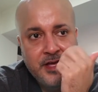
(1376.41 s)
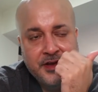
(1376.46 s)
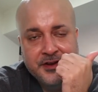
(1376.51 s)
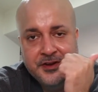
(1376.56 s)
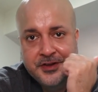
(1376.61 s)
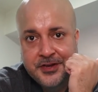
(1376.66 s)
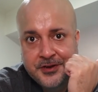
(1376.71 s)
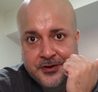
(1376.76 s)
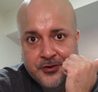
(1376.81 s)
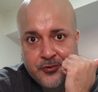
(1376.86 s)
I
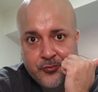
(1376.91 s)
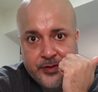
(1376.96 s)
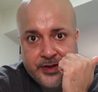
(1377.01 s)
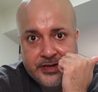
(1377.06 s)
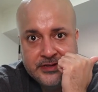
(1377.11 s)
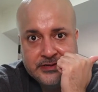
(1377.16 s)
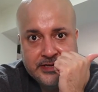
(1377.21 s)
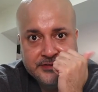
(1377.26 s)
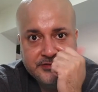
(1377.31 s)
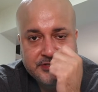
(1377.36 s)
could hear the
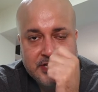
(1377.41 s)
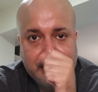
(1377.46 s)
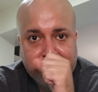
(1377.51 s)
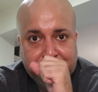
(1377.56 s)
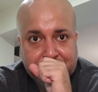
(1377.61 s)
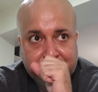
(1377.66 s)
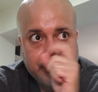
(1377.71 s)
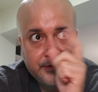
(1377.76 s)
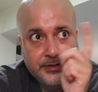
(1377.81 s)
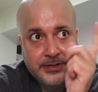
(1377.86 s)
rain like
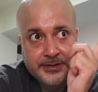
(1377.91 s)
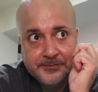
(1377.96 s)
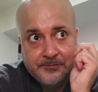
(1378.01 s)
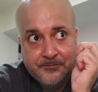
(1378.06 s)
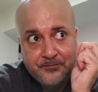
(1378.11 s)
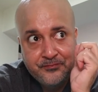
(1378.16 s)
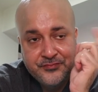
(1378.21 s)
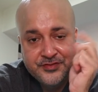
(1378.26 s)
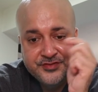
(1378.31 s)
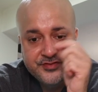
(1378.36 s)
tapping on
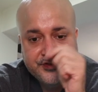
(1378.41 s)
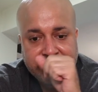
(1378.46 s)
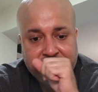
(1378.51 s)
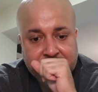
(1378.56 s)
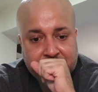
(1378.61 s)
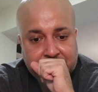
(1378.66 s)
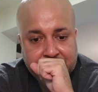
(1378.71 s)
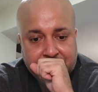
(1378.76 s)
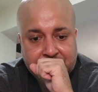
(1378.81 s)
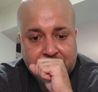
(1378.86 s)
the
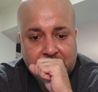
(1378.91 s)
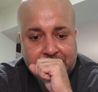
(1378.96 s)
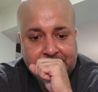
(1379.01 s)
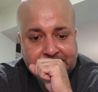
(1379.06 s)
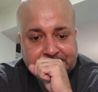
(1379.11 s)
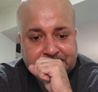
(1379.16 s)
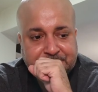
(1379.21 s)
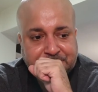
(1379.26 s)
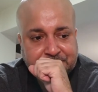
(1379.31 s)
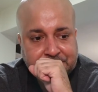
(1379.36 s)
ceiling and all that,